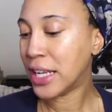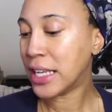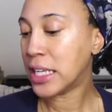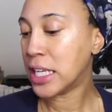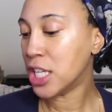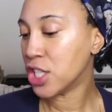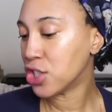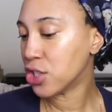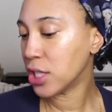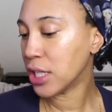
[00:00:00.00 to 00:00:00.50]

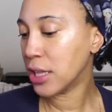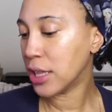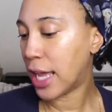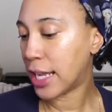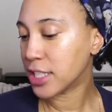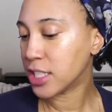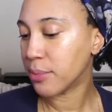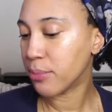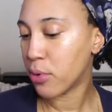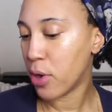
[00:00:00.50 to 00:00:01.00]
initially
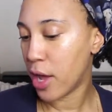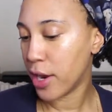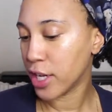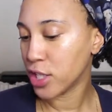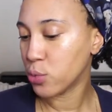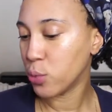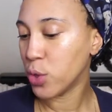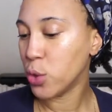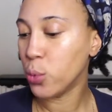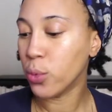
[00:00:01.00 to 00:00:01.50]
liked a
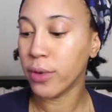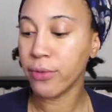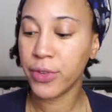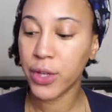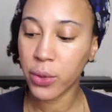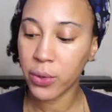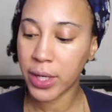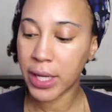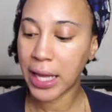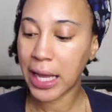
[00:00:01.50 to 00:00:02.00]
product when you
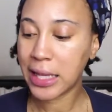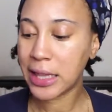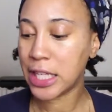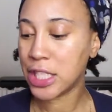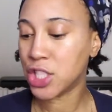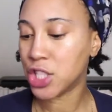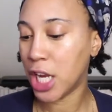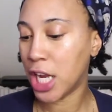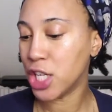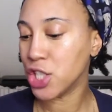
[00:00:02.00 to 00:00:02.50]
reviewed it and
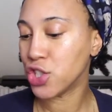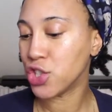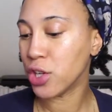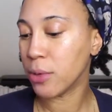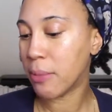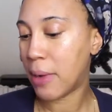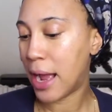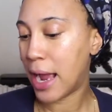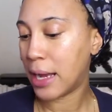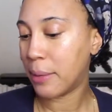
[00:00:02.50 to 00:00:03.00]
then changed
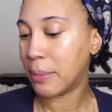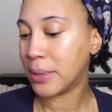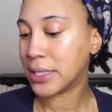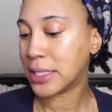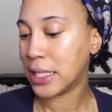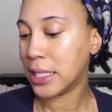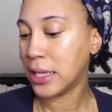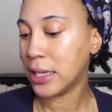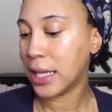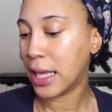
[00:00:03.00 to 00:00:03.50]
your mind
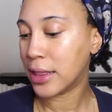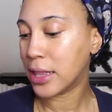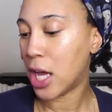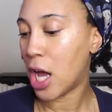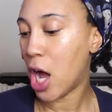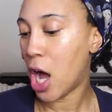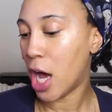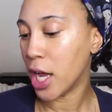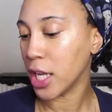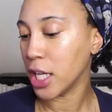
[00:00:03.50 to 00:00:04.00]
but didn't let
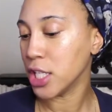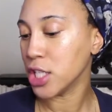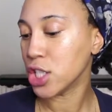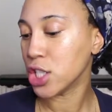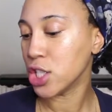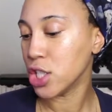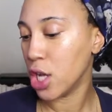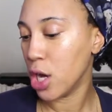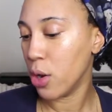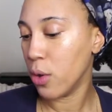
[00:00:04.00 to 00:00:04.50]
the
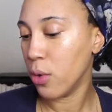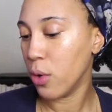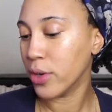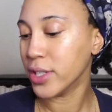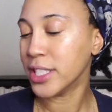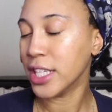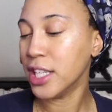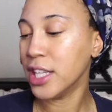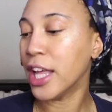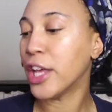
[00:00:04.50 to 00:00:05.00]
audience know,
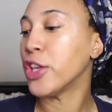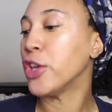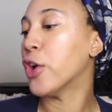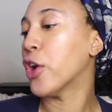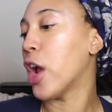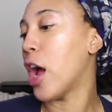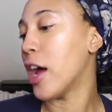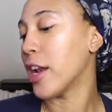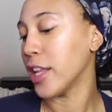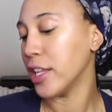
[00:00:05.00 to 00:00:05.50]
or didn't let
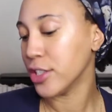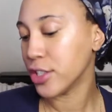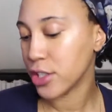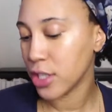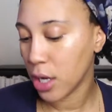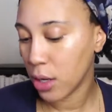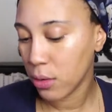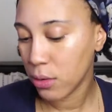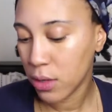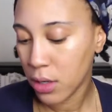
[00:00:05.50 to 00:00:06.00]
your
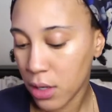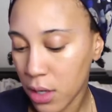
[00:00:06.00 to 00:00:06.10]
audience know?